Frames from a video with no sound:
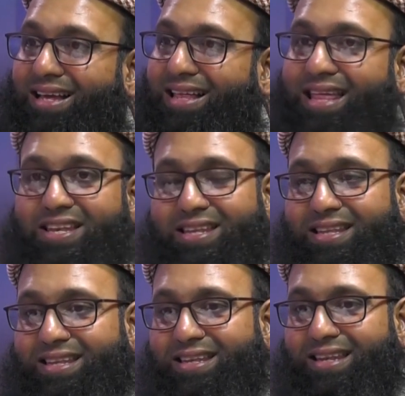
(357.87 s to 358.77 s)
that
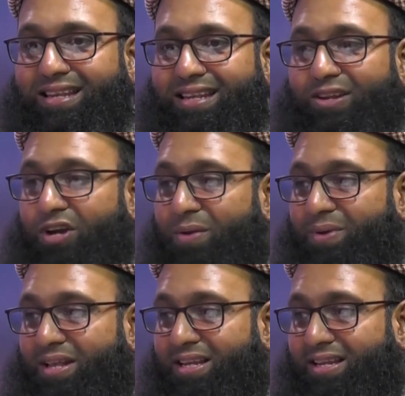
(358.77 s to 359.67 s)
you can
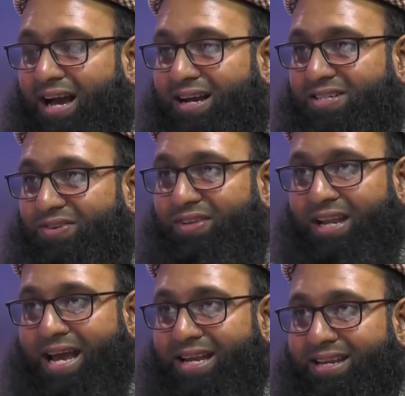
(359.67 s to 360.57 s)
be in the darkest of the
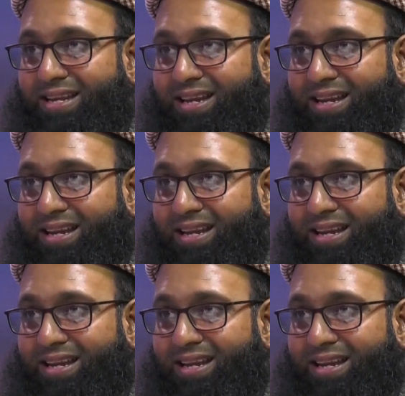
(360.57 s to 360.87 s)
night.